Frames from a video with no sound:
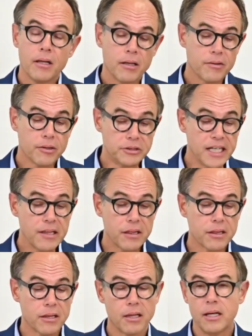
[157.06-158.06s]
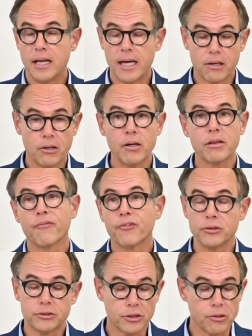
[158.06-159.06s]
the risks like loss of
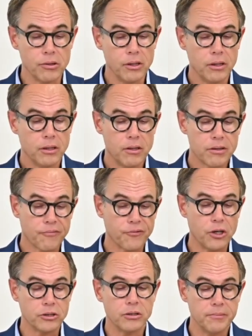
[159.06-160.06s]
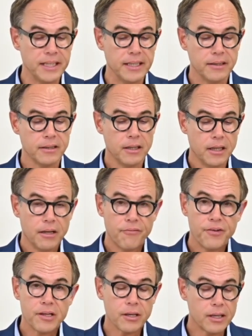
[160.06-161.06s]
control, loss of autonomy,
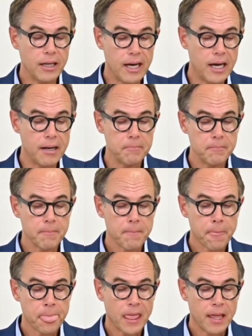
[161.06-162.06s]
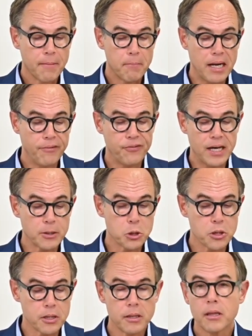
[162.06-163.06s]
physical harm,
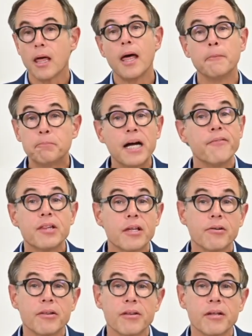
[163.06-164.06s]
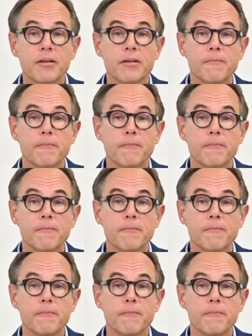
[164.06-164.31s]
malfunction, and privacy concerns.